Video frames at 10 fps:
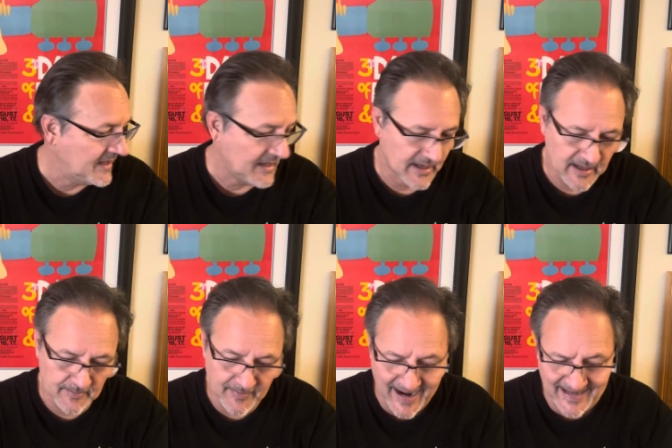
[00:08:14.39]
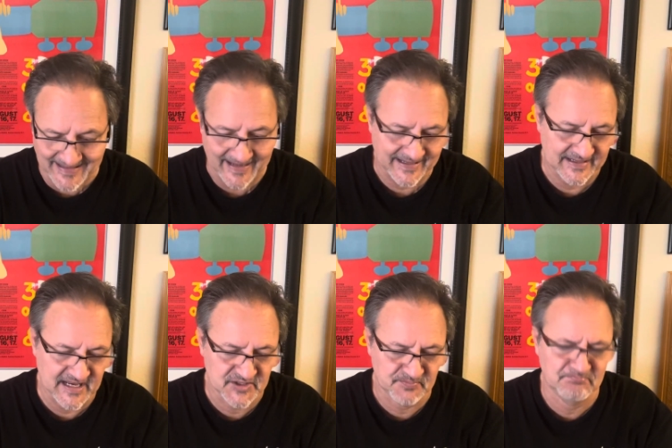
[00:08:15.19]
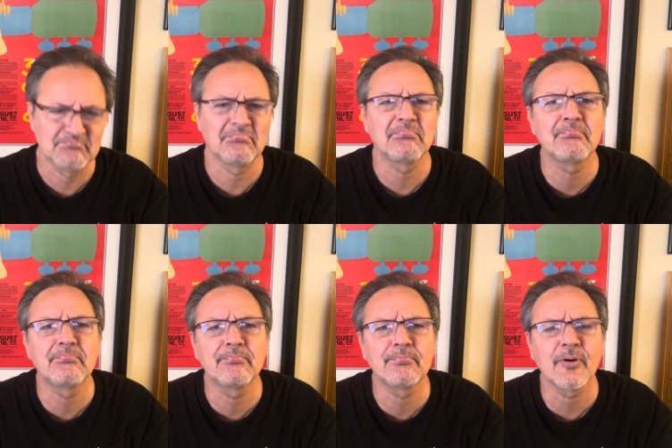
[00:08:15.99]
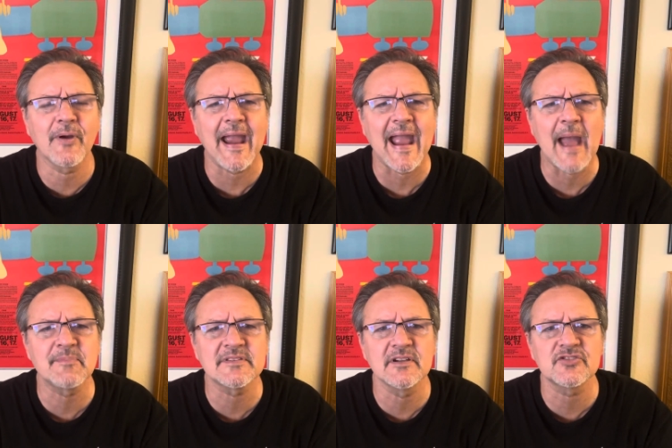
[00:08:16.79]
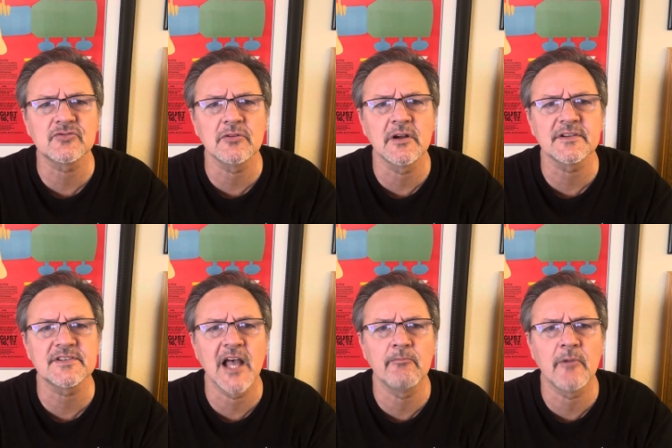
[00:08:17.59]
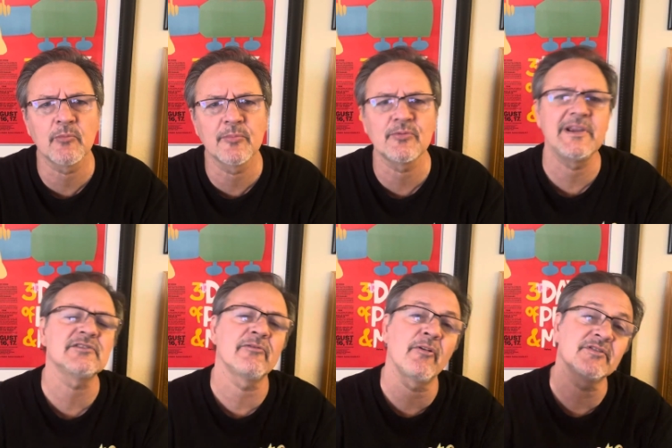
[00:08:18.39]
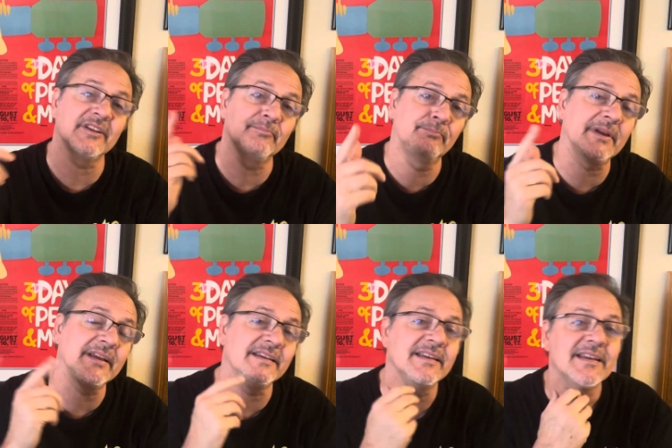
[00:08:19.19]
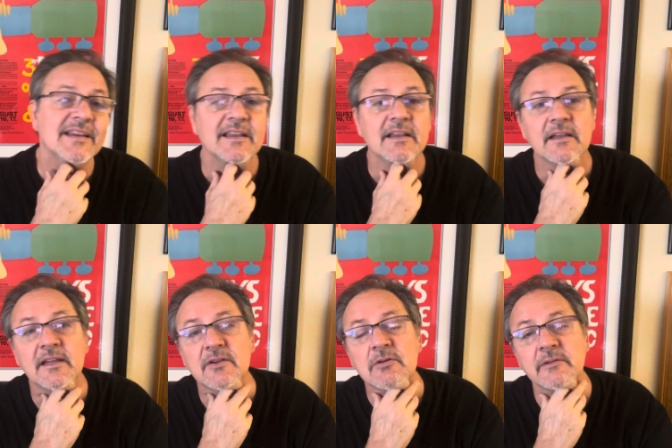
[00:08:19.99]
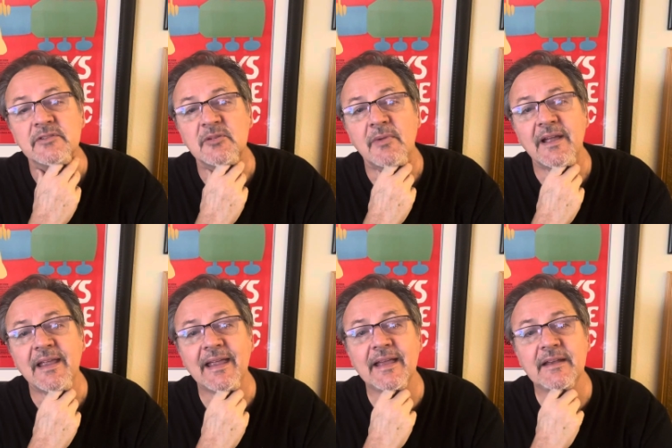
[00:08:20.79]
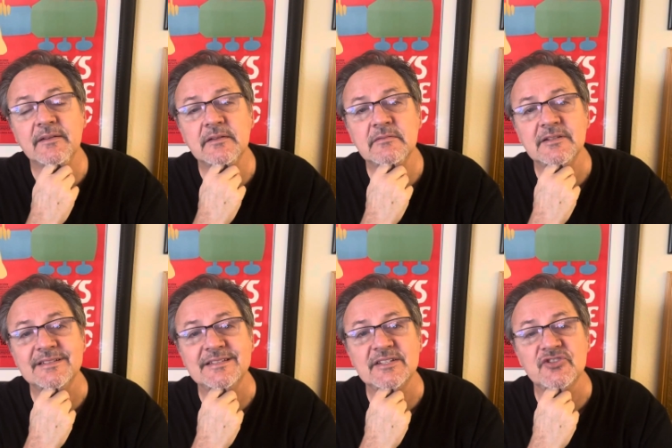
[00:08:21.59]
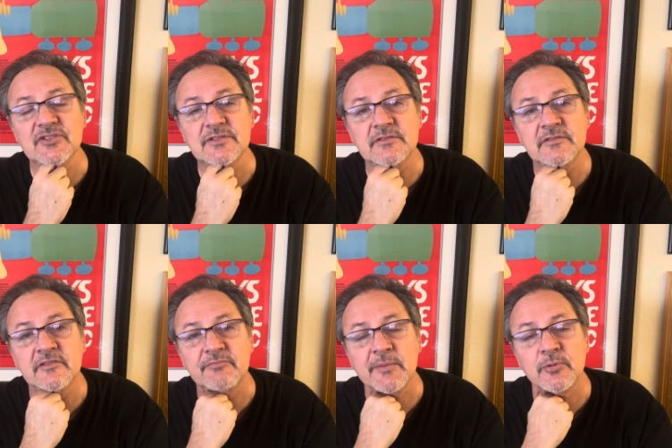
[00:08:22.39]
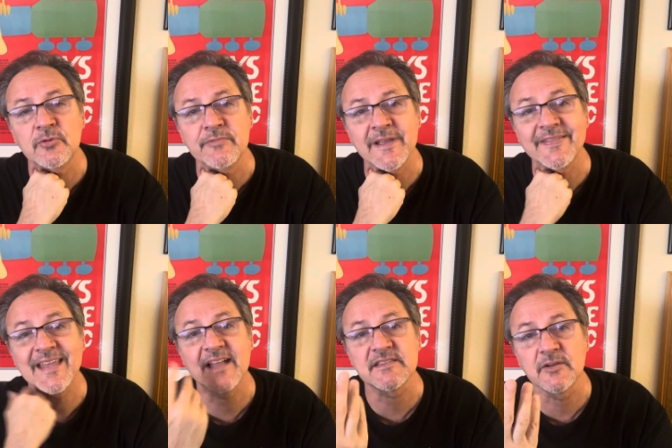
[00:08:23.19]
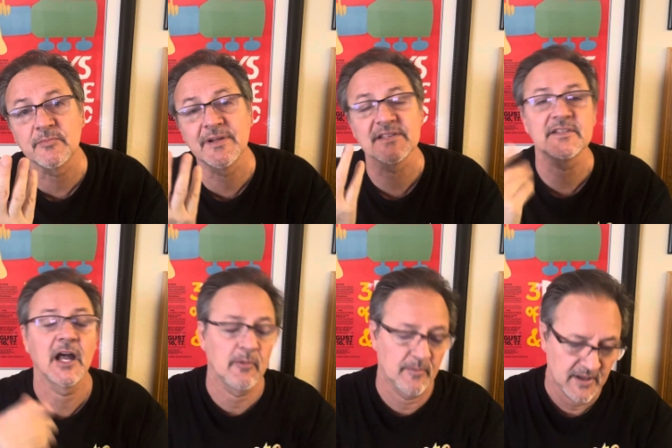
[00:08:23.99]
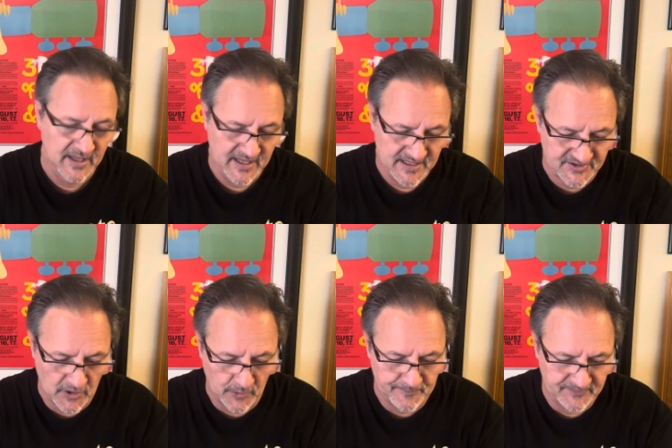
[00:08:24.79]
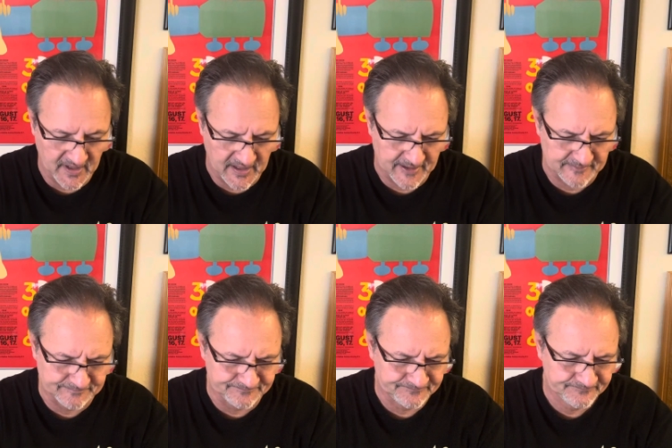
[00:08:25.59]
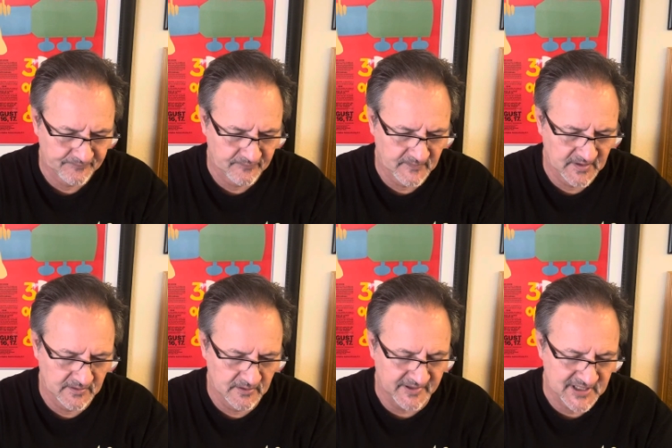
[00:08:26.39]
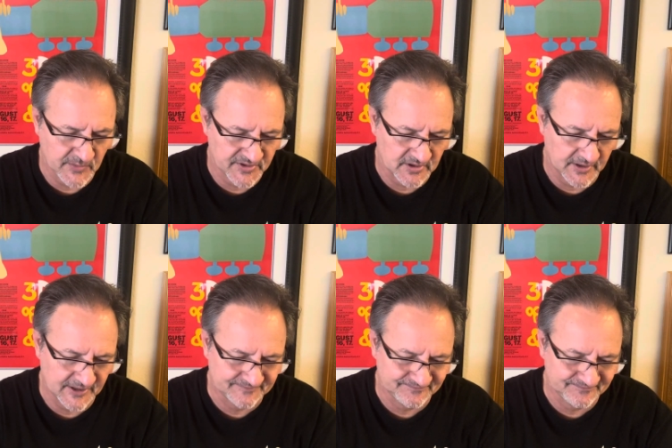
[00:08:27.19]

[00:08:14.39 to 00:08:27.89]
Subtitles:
I like it. It's perhaps their strongest album on reprise, although there's all big, It Crawled Into My Hand contingent of people who think that's their best album. So let me tell you what's on here.